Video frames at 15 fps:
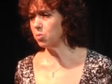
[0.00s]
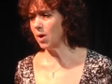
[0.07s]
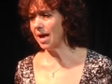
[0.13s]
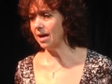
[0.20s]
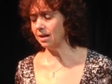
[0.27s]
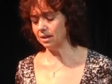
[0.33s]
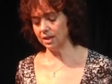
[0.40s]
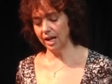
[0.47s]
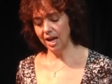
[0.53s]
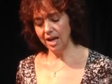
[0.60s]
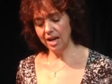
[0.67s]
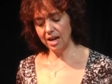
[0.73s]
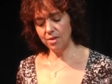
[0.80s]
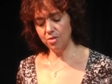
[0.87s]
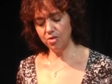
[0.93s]
well
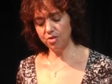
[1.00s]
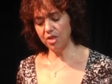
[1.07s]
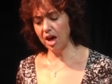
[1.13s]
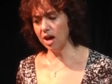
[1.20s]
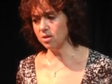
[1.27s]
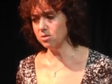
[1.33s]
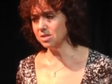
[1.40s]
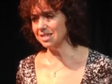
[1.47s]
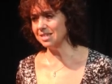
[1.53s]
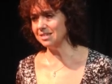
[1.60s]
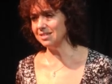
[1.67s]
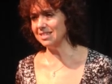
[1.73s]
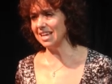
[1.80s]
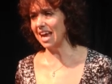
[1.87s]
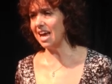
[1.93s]
in
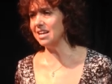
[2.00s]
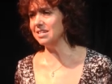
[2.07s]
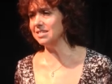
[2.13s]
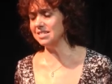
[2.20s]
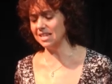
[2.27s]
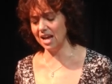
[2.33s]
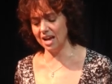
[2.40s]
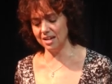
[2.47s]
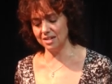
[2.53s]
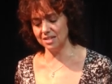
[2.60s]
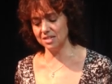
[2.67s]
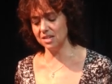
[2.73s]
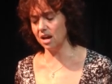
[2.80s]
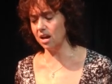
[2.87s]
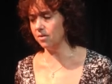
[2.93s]
thousands and
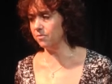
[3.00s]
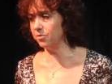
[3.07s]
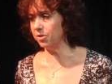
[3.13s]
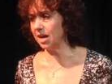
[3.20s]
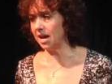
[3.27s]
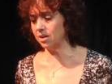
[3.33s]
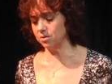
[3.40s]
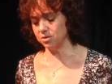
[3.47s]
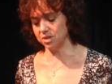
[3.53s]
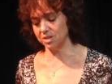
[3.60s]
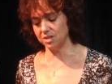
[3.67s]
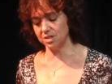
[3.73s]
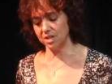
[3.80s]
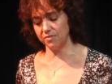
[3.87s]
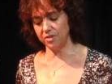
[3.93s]
tens of
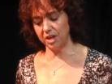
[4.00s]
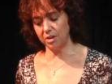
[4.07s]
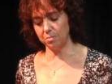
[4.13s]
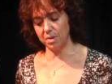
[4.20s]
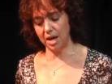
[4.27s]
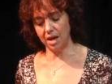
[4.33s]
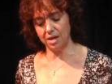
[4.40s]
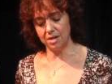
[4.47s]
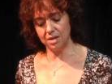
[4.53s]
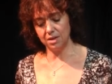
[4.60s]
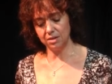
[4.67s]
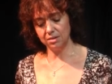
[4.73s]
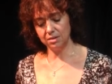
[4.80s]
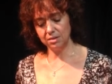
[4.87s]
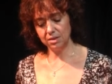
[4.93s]
thousands of their men.
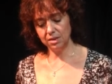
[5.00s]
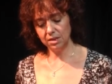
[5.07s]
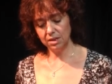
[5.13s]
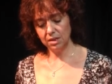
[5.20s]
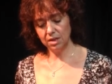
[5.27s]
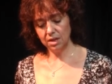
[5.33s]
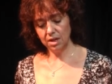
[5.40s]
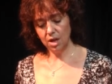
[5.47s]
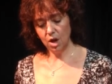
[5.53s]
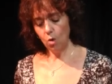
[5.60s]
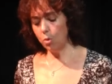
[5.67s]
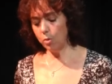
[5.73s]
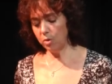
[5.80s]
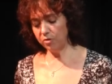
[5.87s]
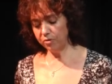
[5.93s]

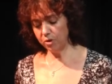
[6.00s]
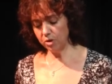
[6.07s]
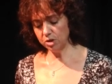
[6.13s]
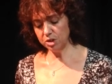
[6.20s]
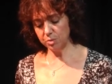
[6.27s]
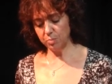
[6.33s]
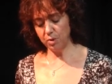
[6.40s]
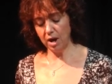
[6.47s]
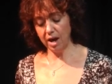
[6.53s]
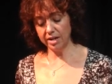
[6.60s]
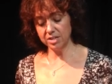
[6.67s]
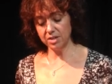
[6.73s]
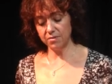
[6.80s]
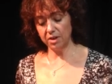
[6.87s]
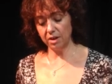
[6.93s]
We were first
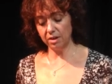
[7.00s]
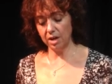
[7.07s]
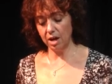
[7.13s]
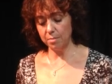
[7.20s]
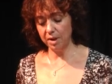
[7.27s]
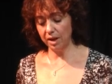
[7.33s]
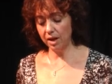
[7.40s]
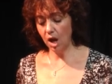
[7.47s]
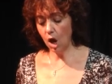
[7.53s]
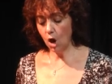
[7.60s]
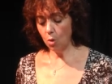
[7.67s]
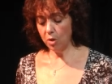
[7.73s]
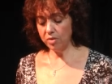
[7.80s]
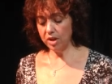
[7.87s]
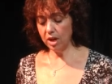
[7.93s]
apprised of their coming
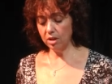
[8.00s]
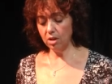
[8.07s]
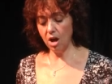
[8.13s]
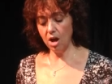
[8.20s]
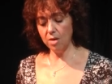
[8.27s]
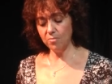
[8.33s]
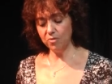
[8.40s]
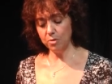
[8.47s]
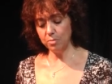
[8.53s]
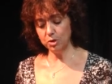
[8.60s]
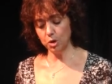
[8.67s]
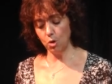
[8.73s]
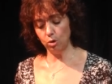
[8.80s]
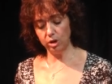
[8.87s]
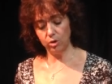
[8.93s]
when the alarm from
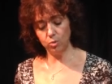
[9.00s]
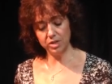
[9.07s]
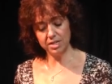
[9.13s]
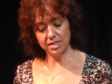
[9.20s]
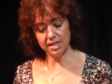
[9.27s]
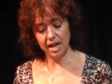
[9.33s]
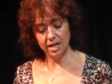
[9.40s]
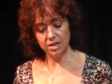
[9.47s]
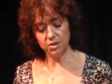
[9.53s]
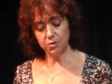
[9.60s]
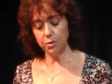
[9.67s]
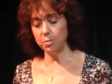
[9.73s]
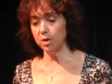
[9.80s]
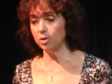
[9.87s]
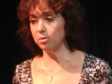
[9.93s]
Tola was sent
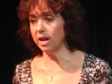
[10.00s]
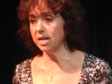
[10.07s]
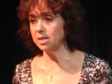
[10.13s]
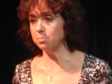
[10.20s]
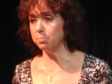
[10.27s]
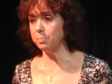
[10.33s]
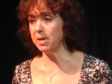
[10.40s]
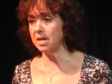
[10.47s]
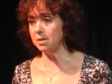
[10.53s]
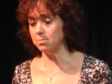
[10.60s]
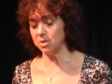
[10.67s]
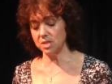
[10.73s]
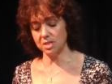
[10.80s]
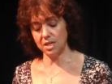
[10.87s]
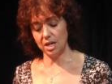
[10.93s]
from the great
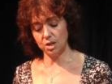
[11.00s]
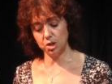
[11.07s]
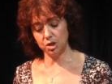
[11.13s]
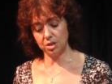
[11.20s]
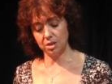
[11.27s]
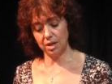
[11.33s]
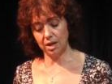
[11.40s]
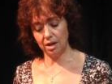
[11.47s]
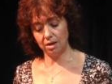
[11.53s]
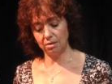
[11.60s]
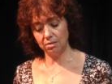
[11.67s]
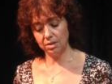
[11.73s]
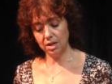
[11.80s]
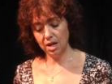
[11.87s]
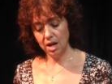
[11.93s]
beam station
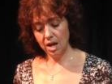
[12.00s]
there,